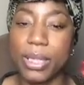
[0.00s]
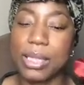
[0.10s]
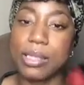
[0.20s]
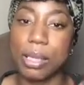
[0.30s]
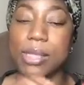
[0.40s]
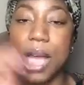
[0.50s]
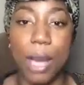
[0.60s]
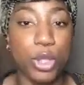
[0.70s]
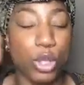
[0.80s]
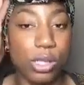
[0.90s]
because
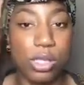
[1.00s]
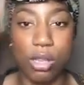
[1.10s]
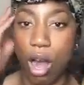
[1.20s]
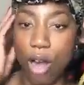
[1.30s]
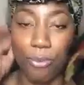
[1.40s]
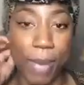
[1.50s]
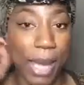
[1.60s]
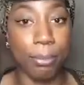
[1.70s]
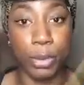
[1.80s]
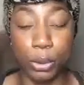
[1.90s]
sometimes your scarf
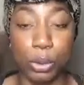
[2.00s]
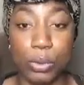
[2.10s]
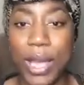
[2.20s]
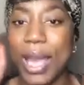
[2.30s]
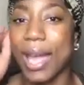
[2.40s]
may move.